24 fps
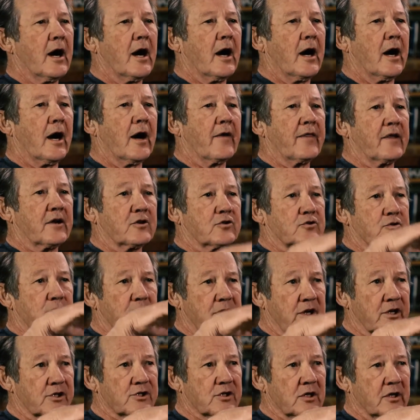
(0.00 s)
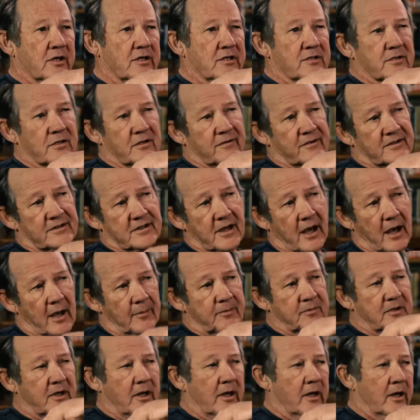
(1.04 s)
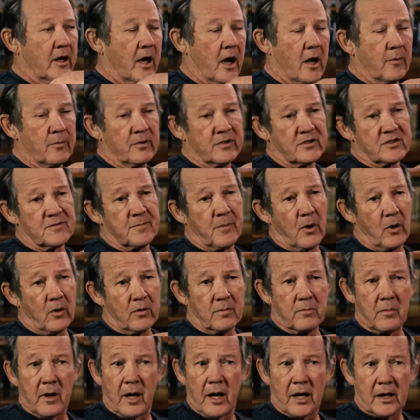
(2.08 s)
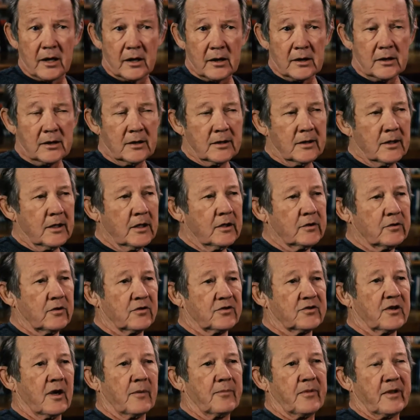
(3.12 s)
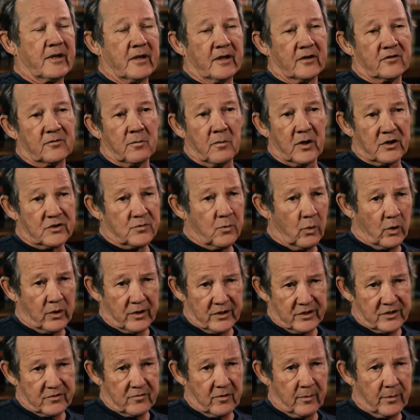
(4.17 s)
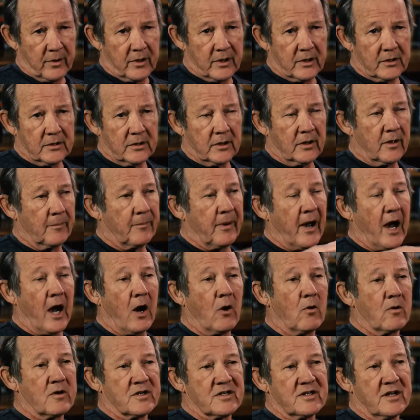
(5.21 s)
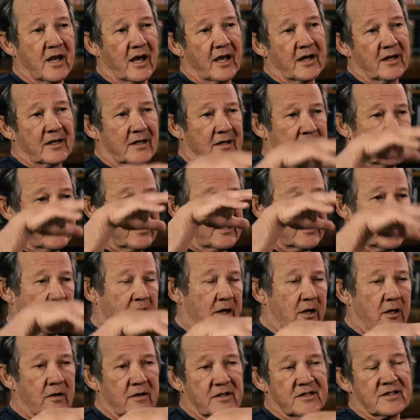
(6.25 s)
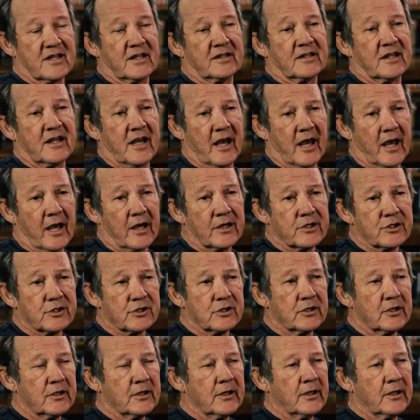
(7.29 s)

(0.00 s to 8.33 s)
They're traditionally sort of a top-down hub and spoke model to something that's much more distributed. The power is not in the center, it's at the edge.